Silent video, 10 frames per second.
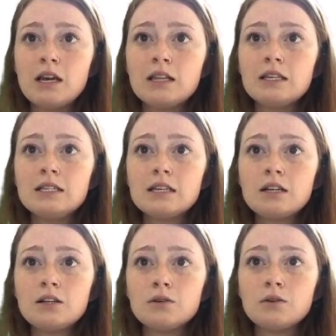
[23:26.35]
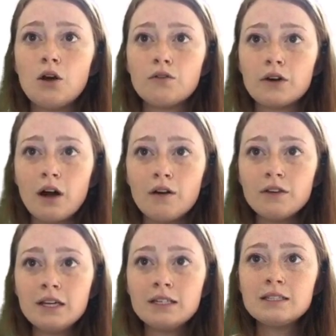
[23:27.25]
These include
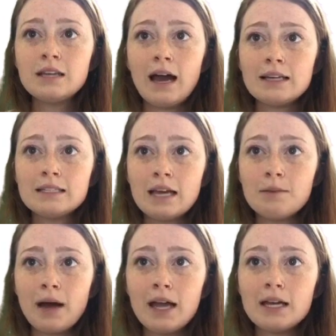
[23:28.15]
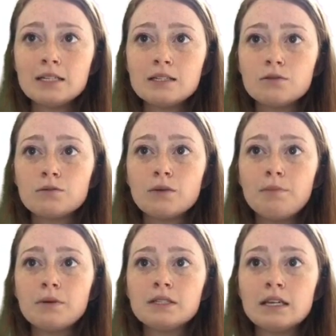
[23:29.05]
overconfidence, hindsight bias,
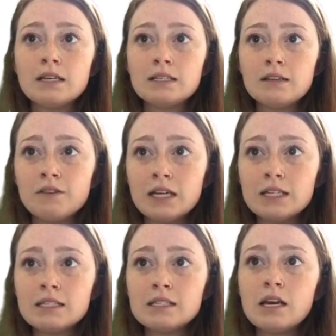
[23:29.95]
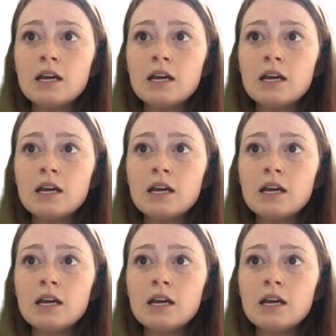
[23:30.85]
representativeness,